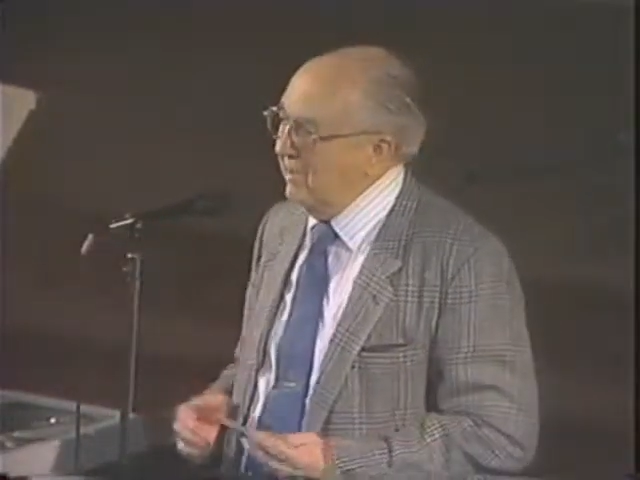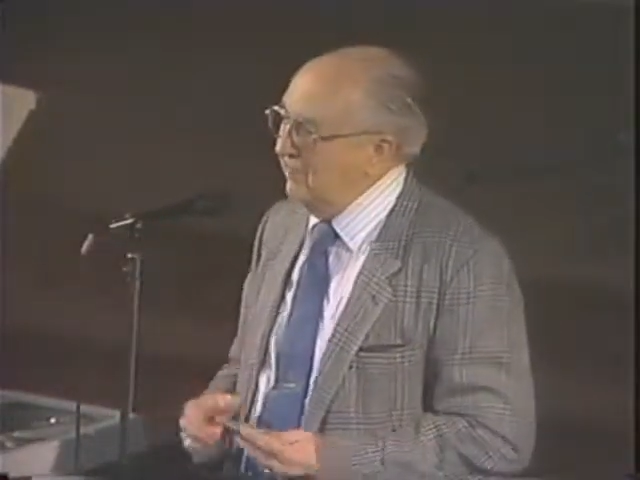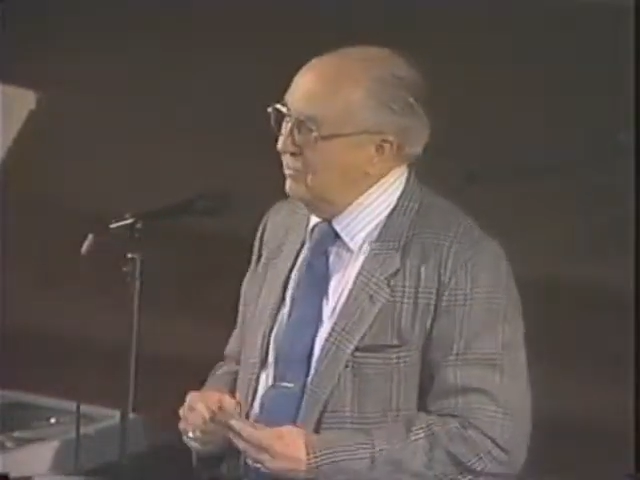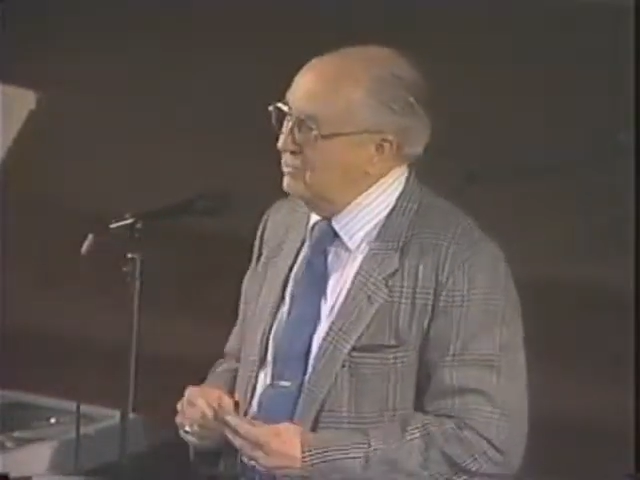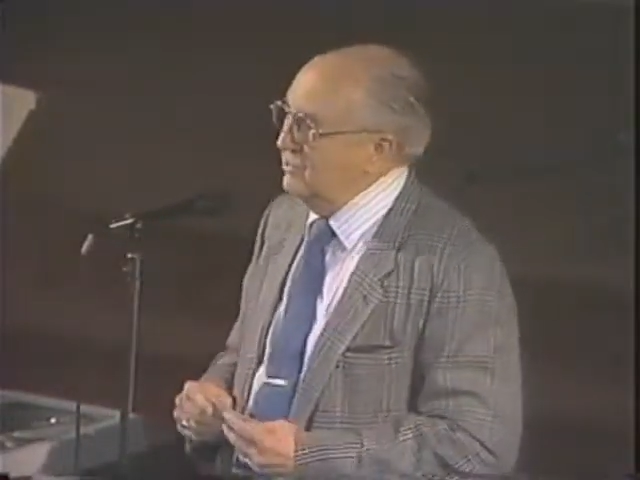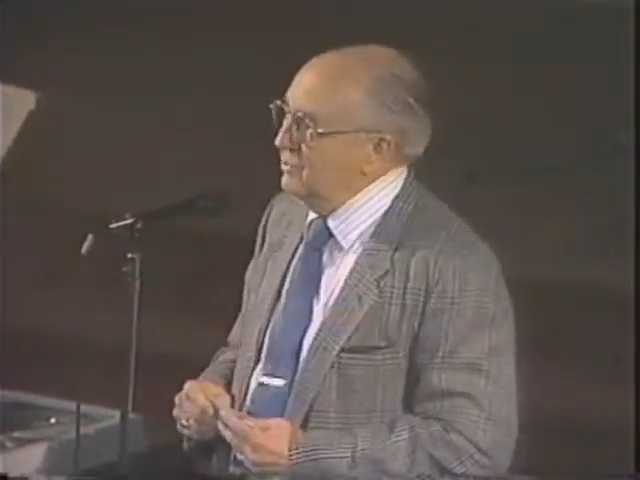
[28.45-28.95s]

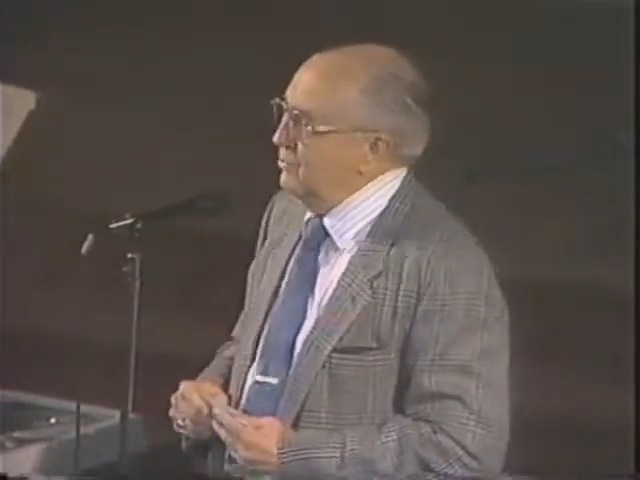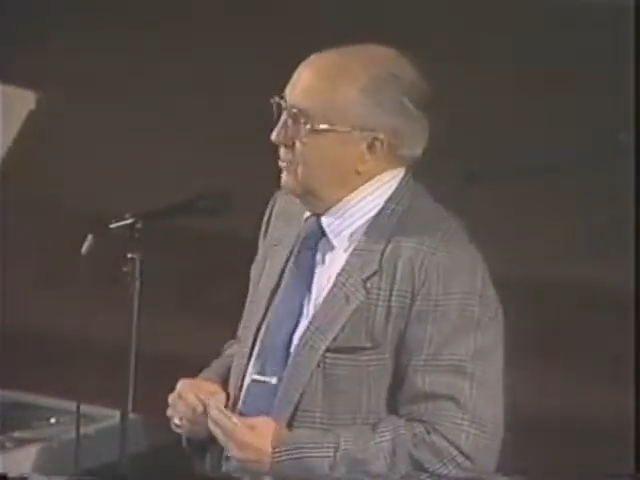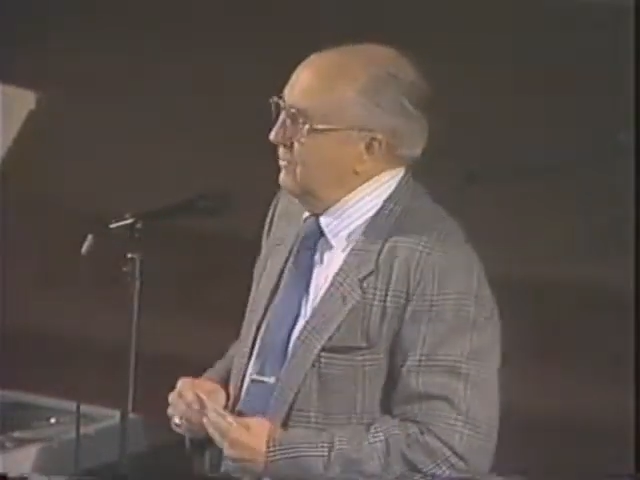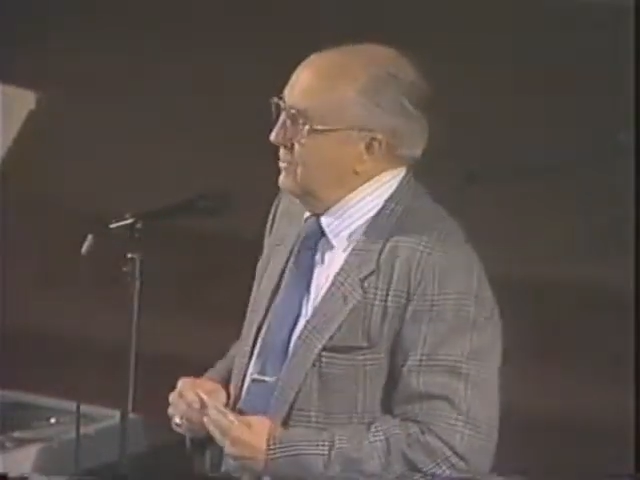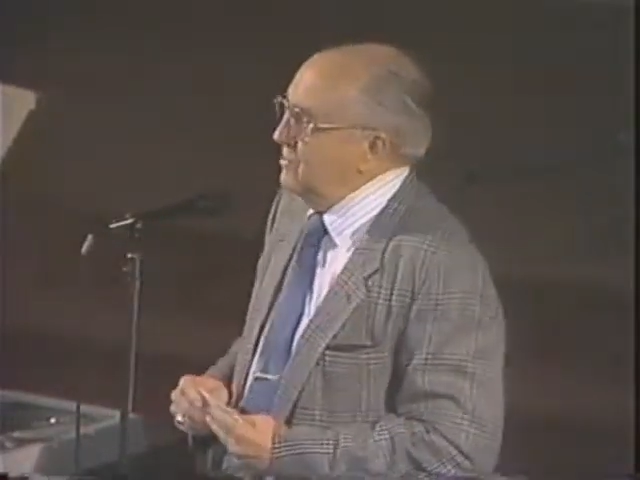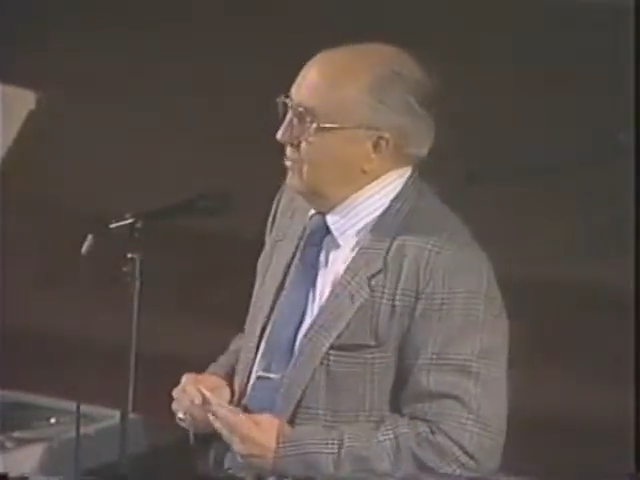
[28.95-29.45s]
evolutionist, in
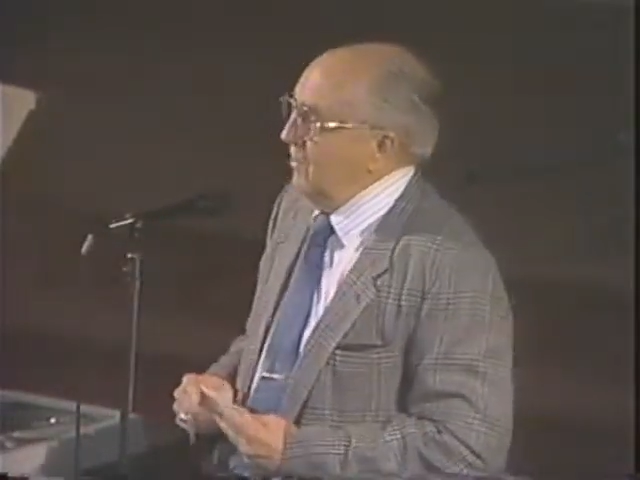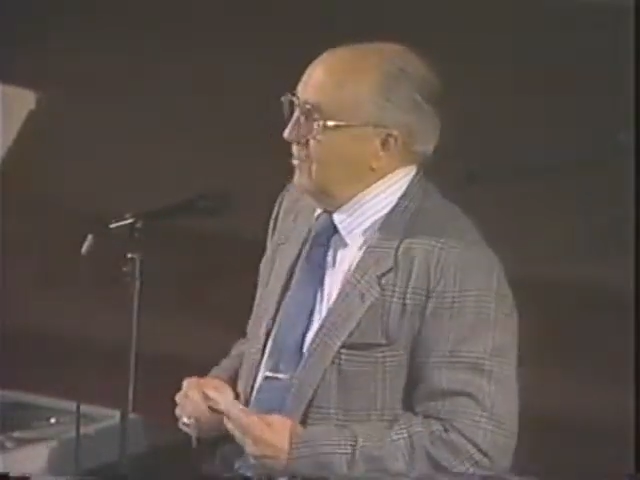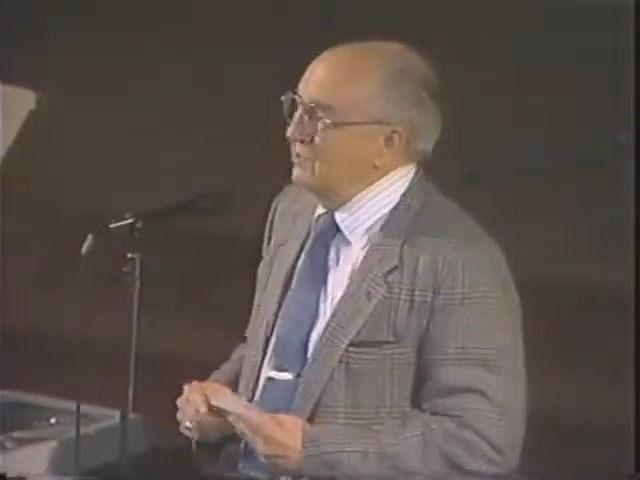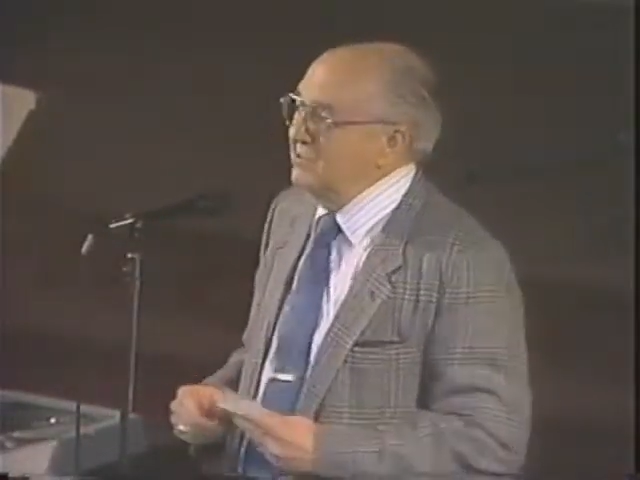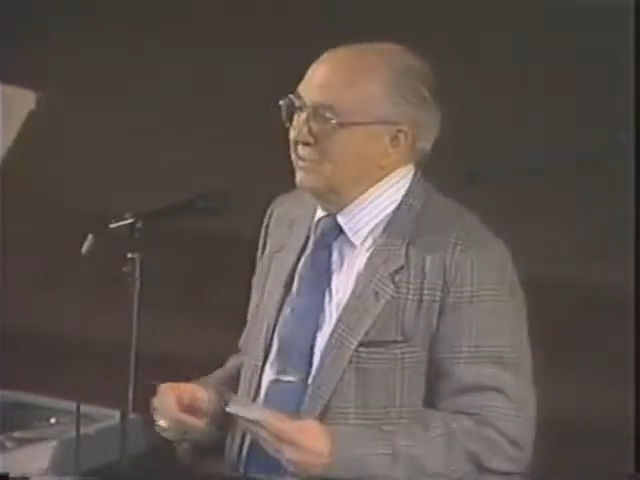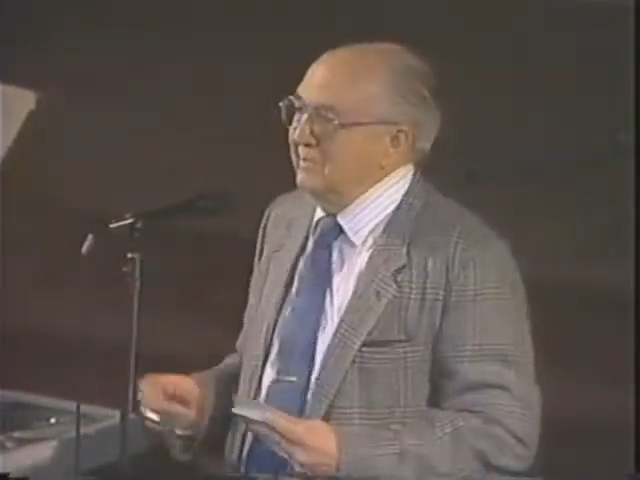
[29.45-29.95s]
one of his
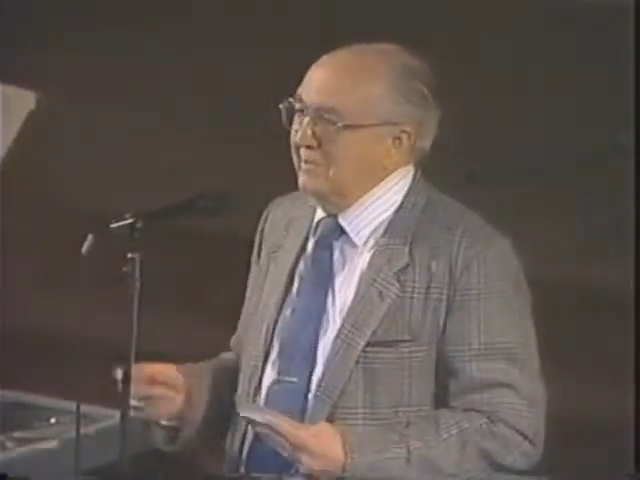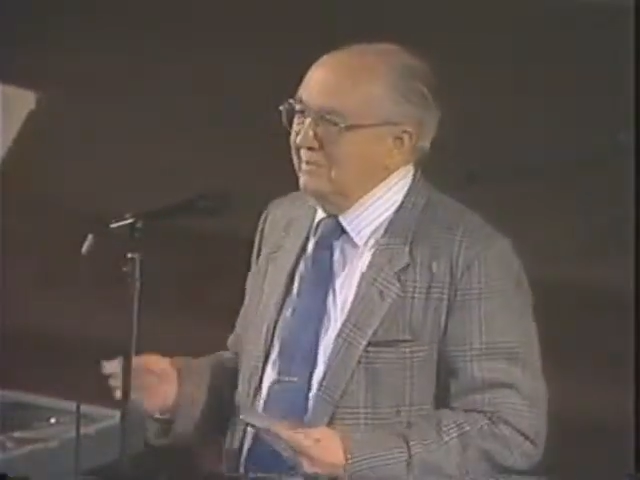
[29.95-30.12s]
articles